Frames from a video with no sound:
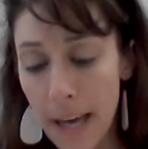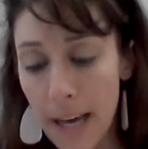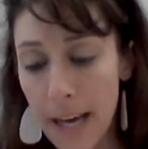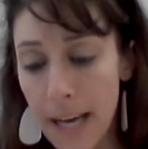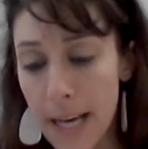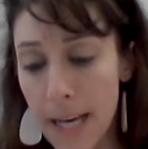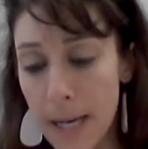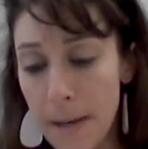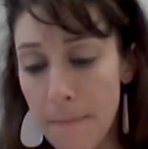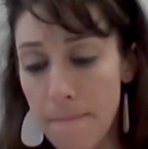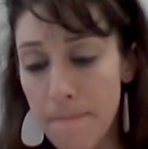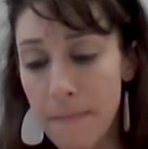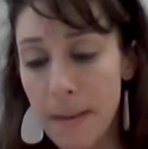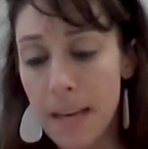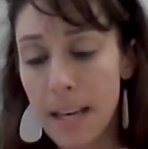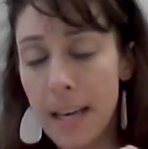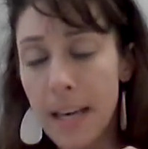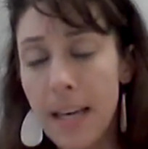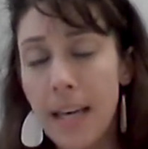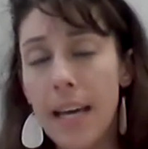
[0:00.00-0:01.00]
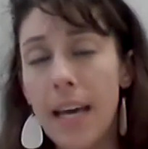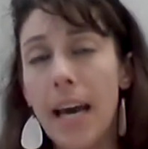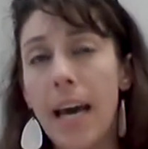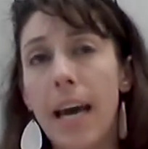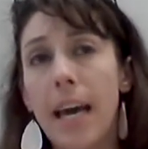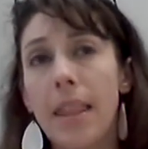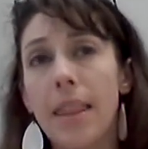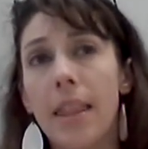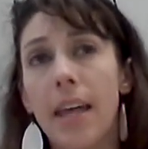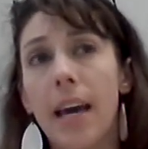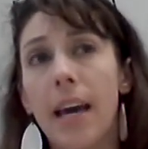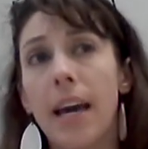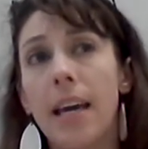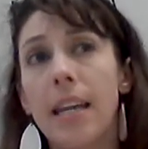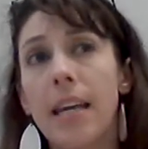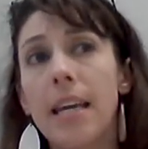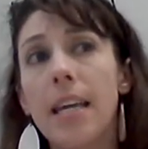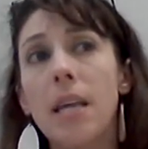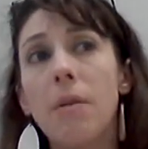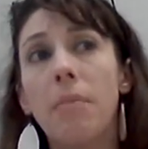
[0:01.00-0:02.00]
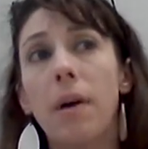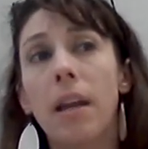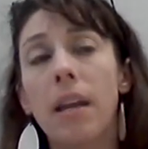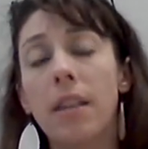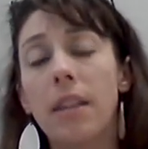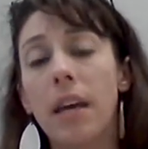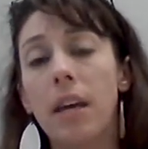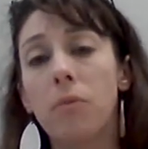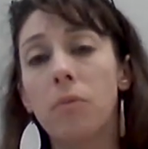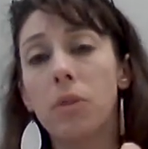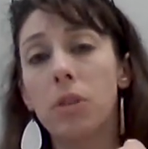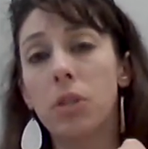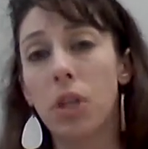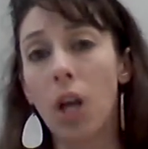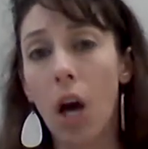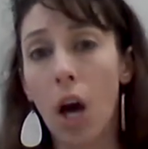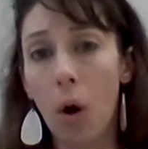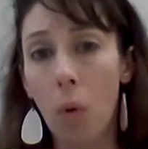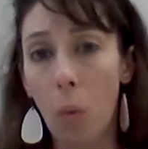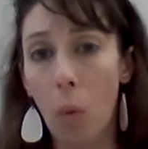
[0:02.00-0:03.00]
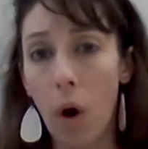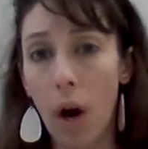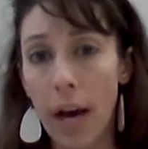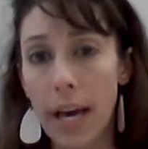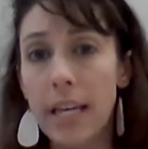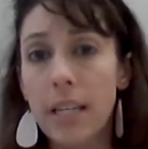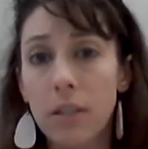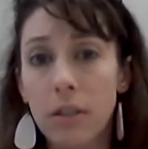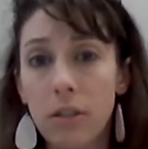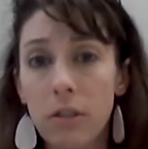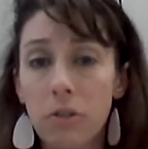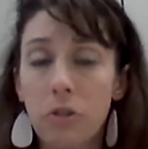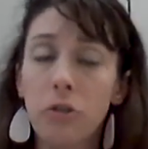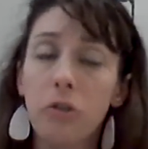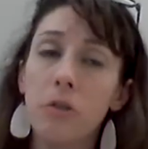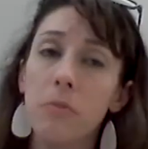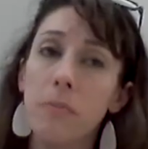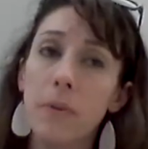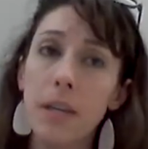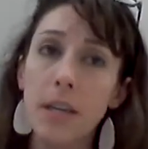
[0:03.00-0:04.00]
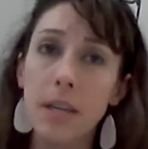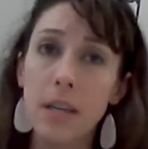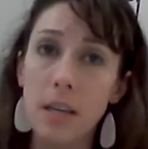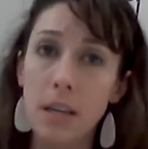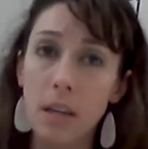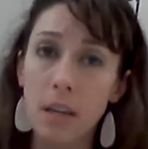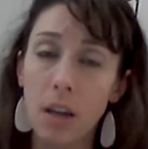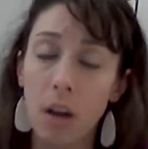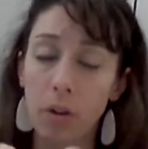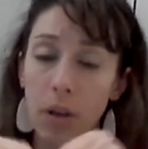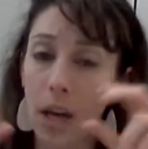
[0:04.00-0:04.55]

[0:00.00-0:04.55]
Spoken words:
And that anybody that was not white should be,